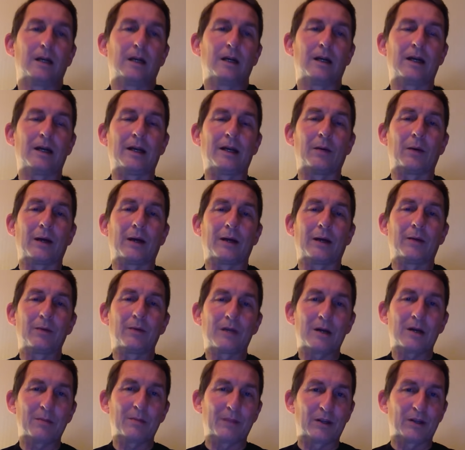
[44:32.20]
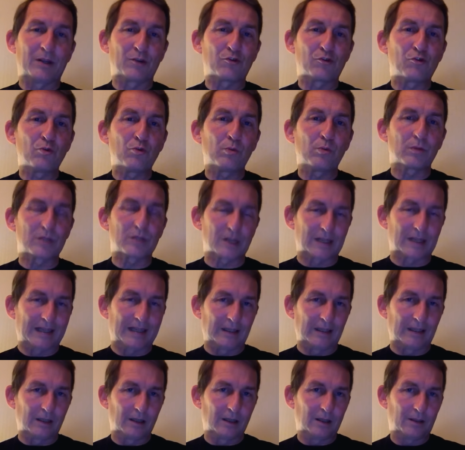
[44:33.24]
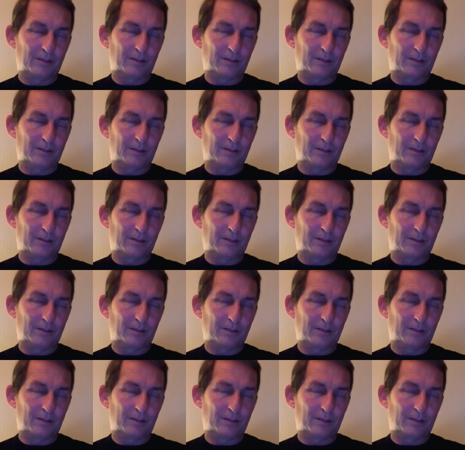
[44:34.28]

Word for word: Anyway, without being cruel to Keele,